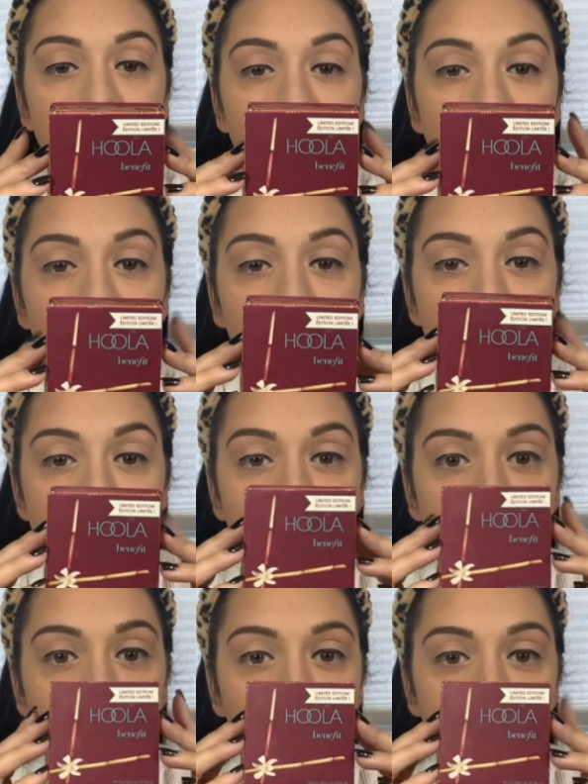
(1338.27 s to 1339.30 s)
They make
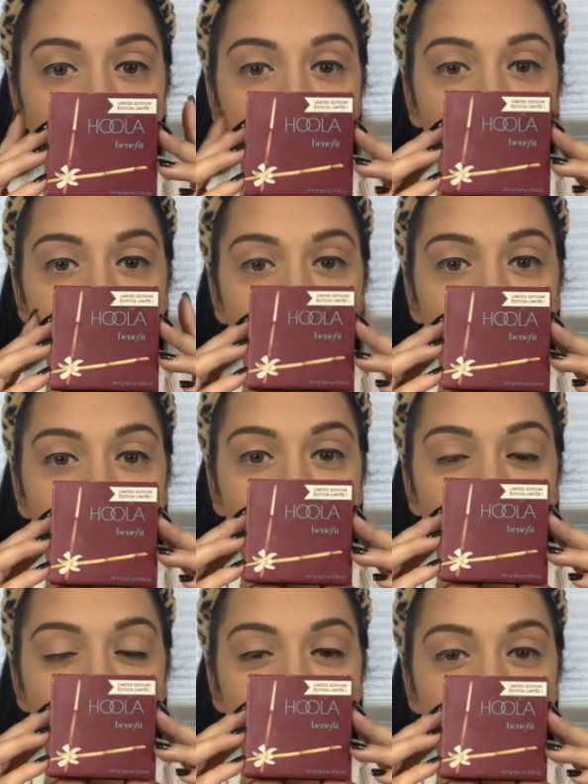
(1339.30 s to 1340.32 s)
big ones now.
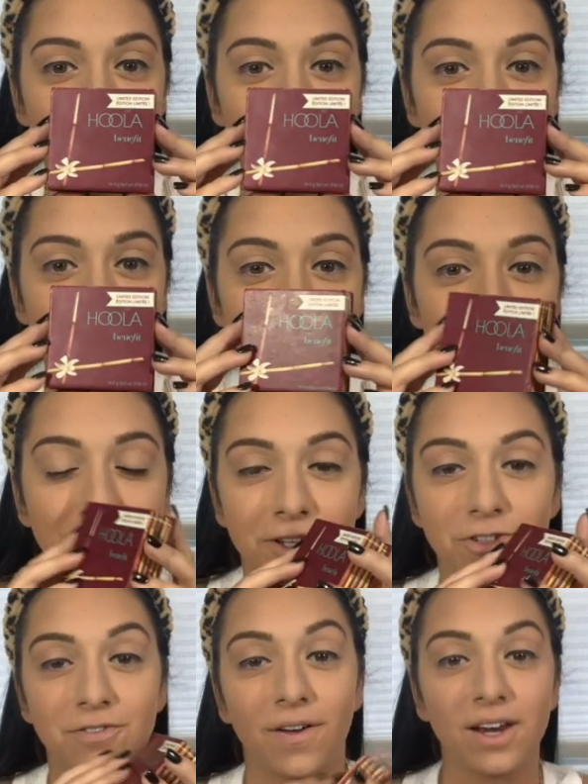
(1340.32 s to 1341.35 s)
It's so
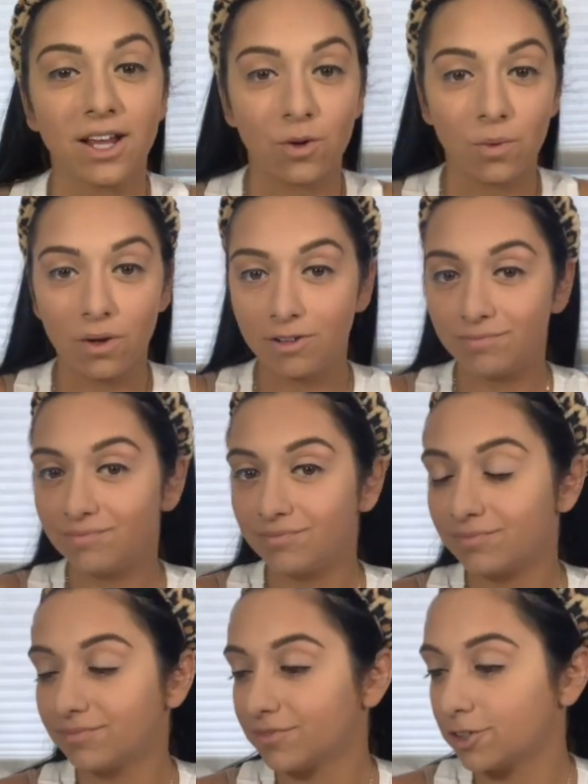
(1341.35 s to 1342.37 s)
much fun and cool.
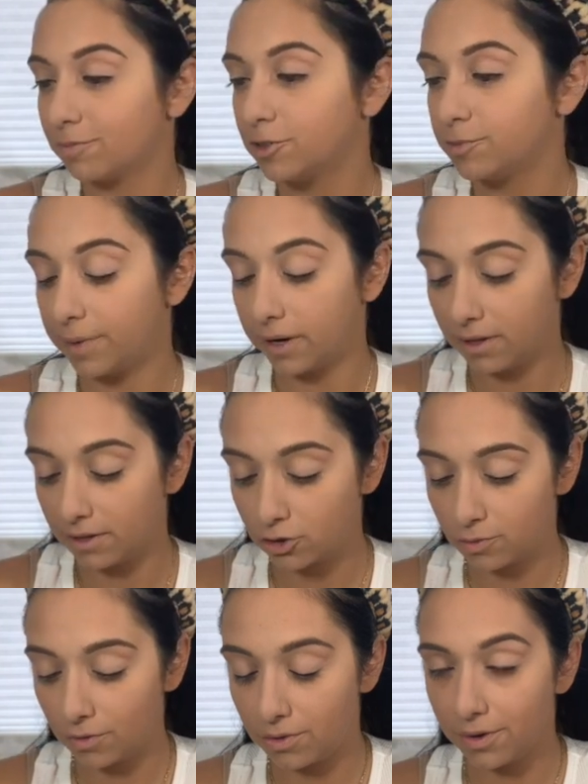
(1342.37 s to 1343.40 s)
So much better than the
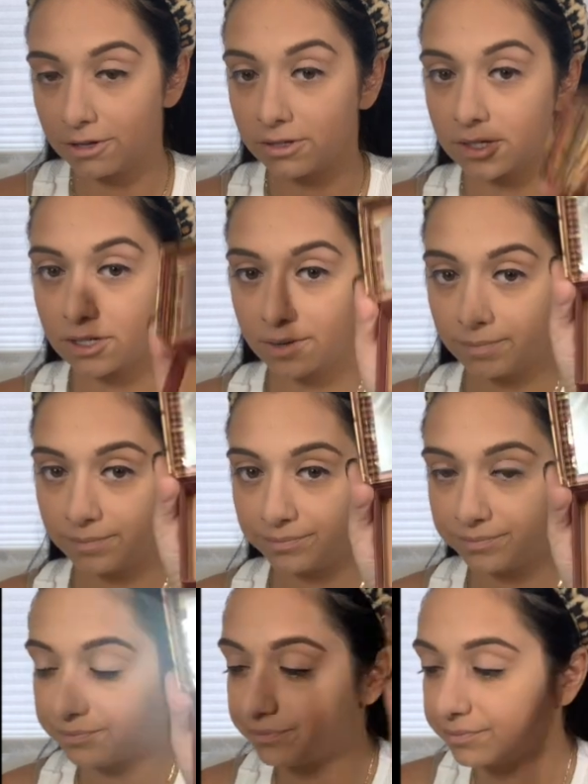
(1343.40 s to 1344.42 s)
small ones.
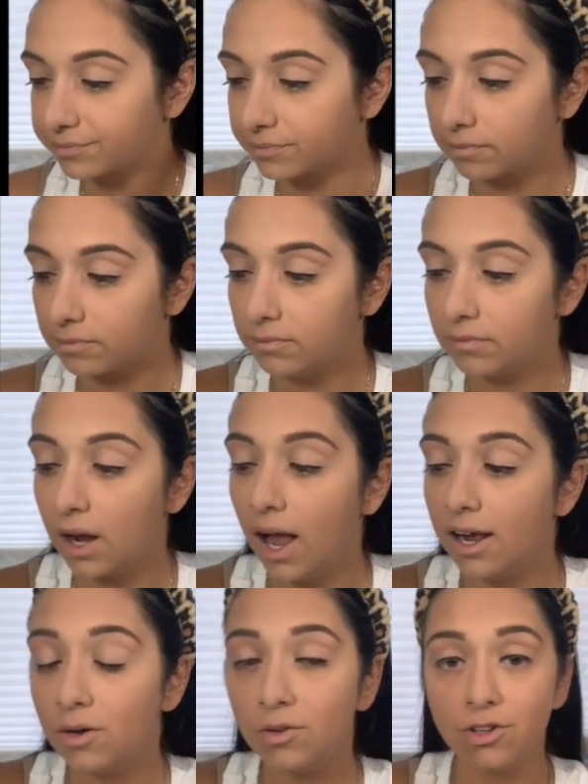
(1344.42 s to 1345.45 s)
I
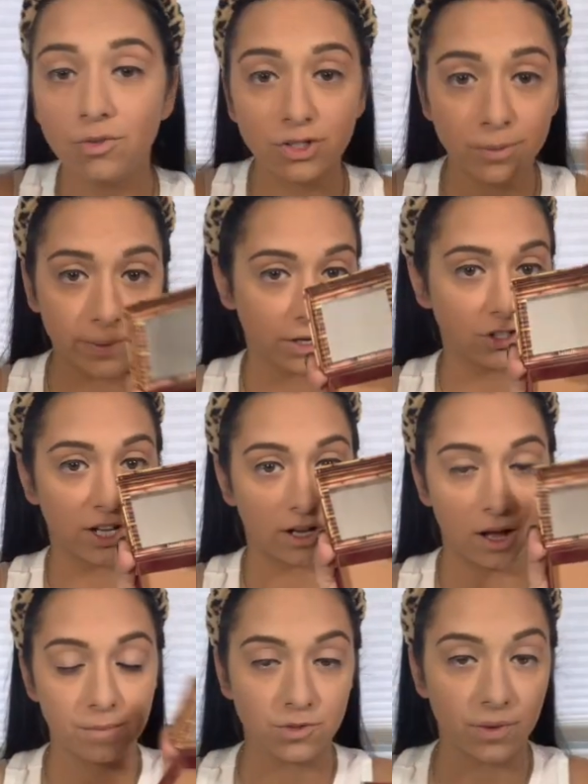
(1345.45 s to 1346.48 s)
don't use the brush that
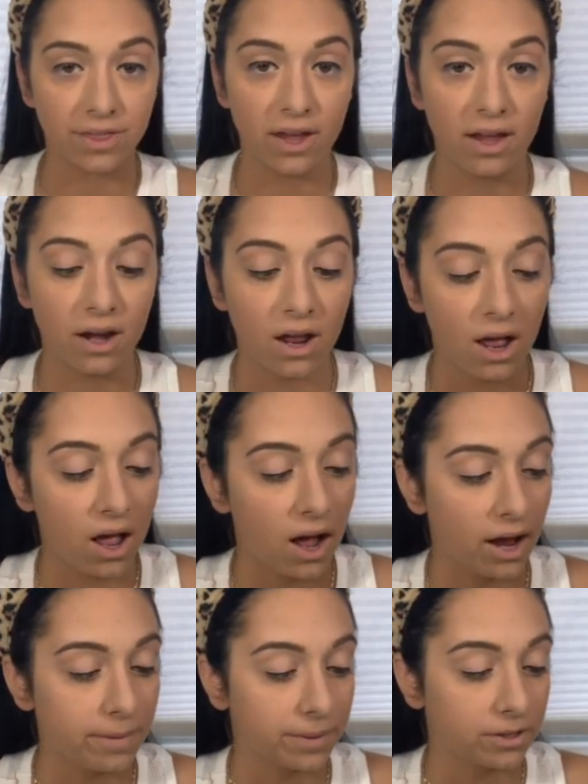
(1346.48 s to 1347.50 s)
comes with it.
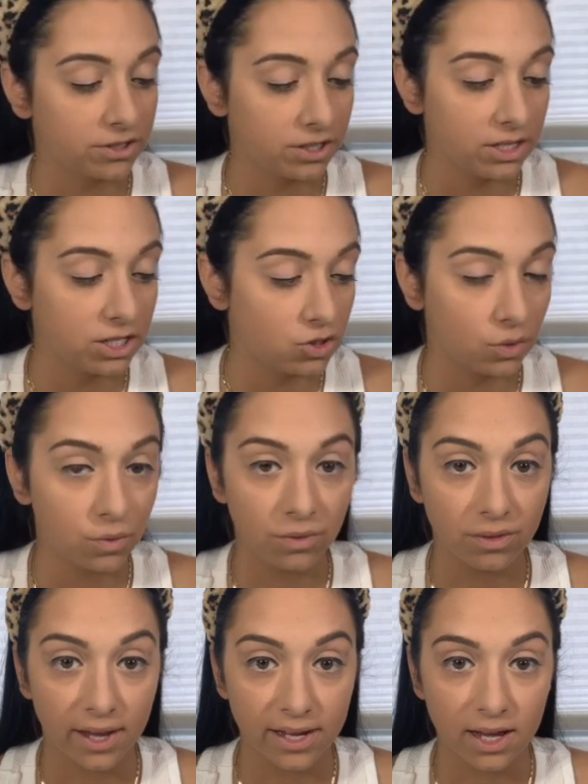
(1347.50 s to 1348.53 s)
I personally
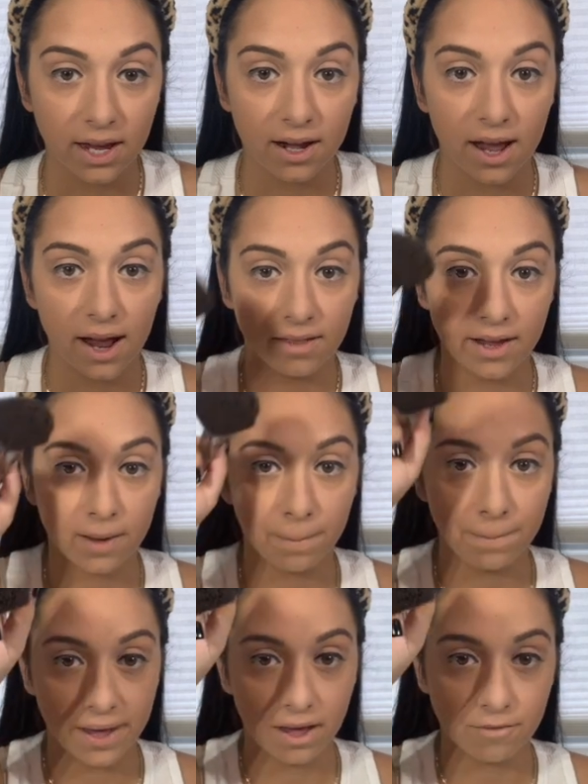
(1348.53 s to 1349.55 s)
don't like it. I like
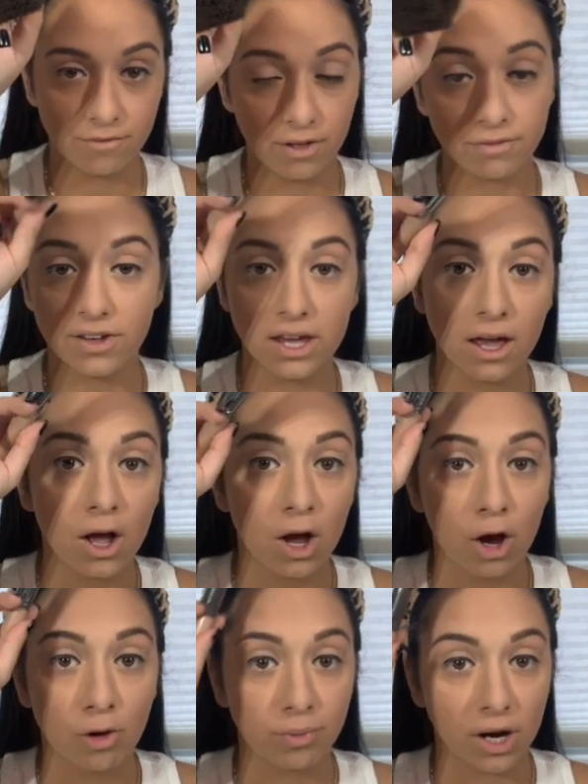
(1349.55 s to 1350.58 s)
big fluffy
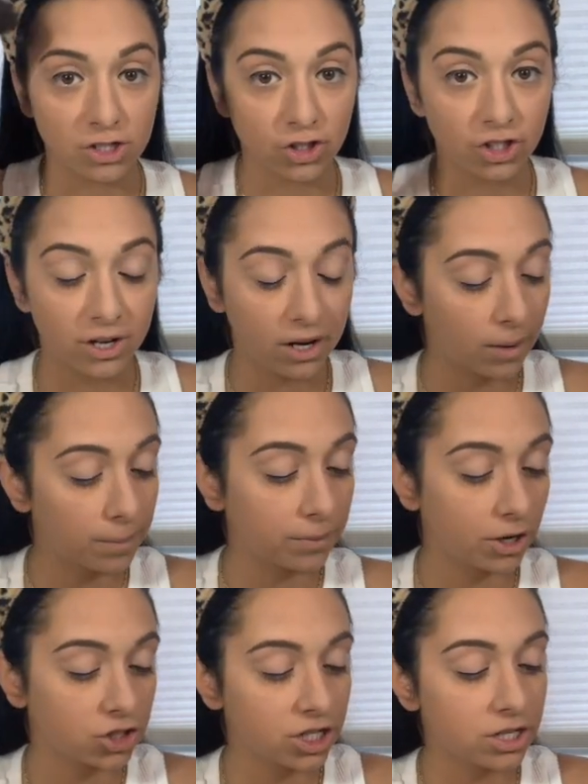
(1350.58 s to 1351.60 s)
bronzing
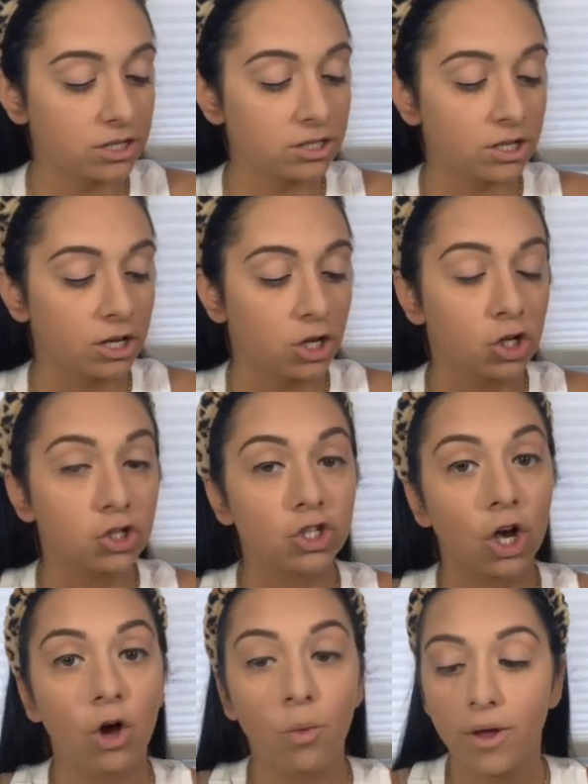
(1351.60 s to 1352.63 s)
brushes.
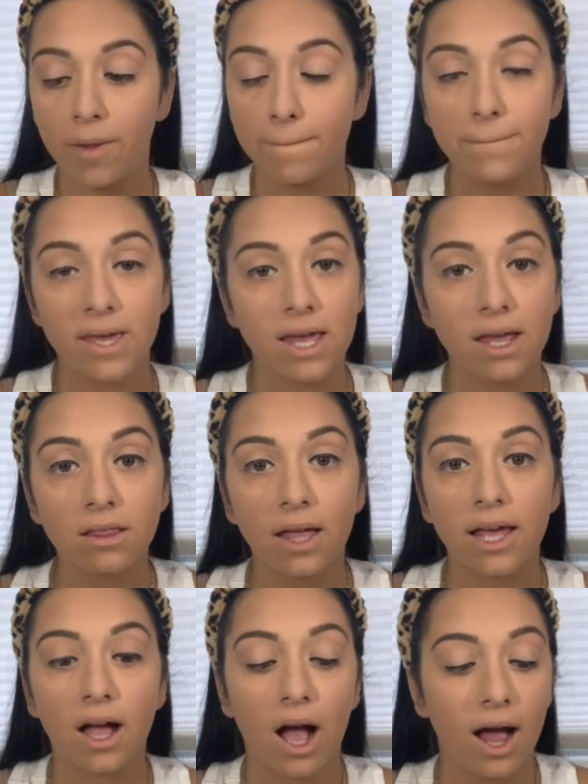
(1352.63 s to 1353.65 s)
So with me,
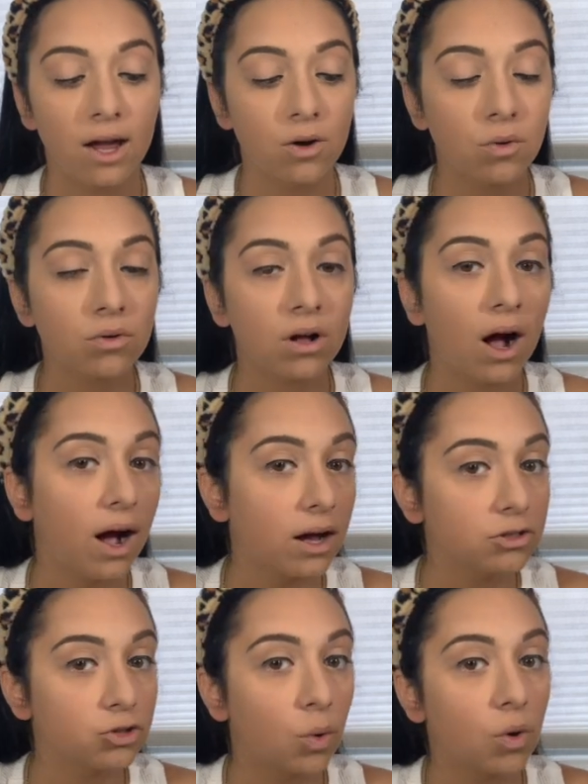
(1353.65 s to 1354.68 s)
like, I don't
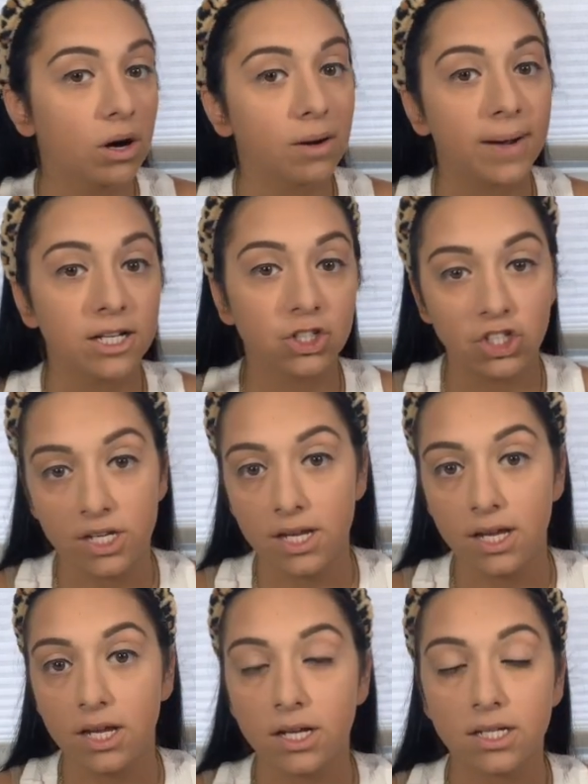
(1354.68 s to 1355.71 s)
contour my
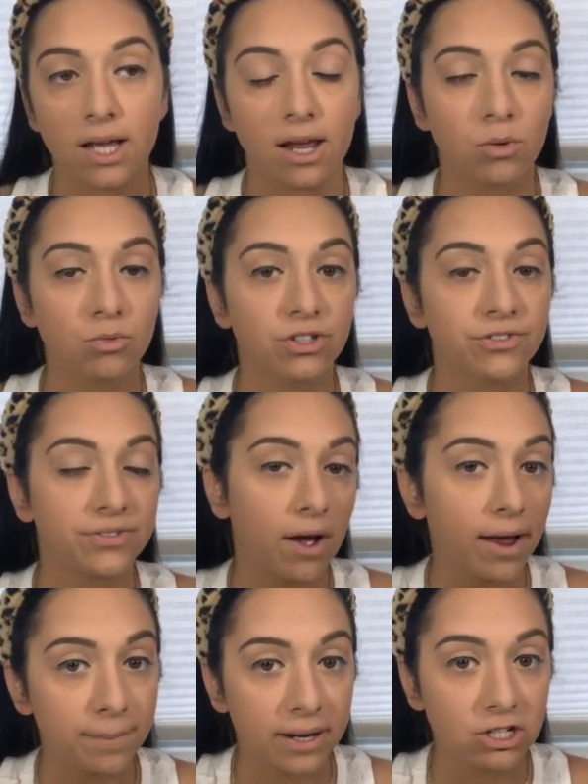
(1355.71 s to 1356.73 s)
cheeks. I don't
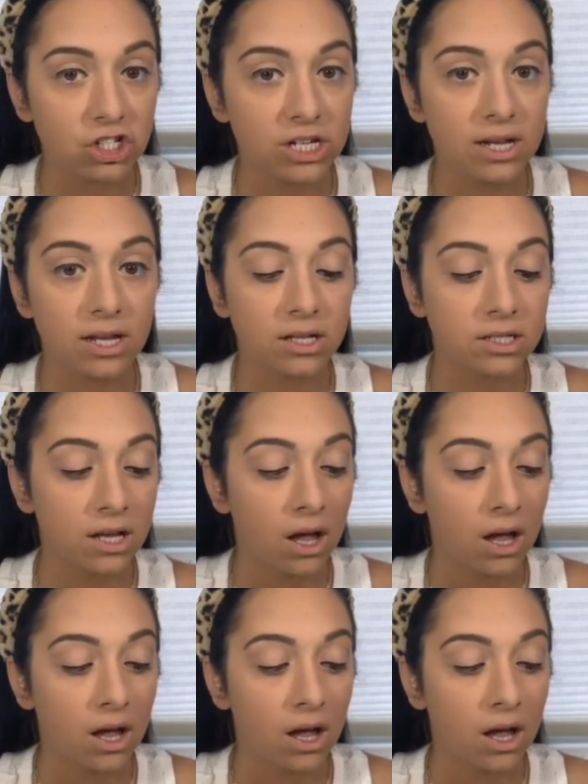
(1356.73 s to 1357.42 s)
define my cheeks.